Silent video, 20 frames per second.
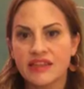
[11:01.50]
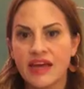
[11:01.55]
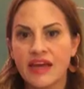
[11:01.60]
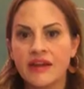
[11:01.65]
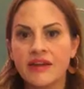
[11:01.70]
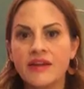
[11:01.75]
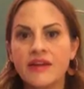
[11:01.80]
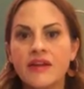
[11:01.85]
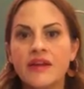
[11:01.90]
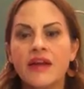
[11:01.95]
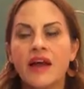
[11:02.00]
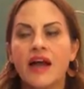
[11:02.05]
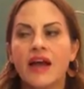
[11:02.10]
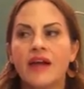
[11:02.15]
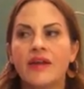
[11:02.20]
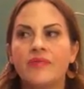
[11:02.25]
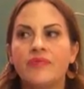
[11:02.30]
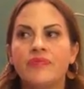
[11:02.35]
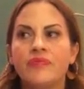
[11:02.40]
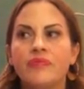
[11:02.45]
that.
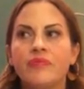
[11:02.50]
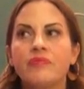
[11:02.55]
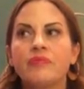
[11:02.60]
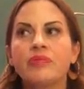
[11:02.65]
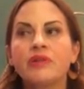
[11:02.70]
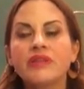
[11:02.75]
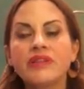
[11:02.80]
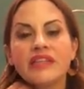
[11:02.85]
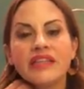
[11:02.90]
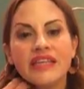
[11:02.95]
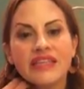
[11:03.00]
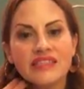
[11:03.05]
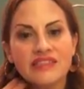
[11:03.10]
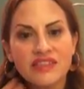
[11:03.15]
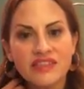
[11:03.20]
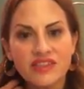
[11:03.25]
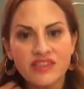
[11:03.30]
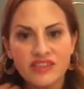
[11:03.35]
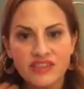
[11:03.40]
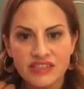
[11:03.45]
Please
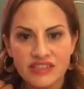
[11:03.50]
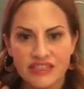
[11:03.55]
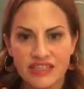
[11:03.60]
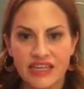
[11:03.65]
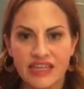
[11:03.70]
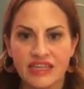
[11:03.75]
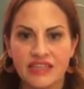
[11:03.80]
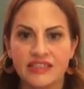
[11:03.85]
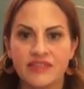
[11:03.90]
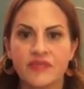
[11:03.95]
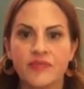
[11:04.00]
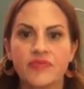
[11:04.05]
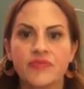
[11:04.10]
understand,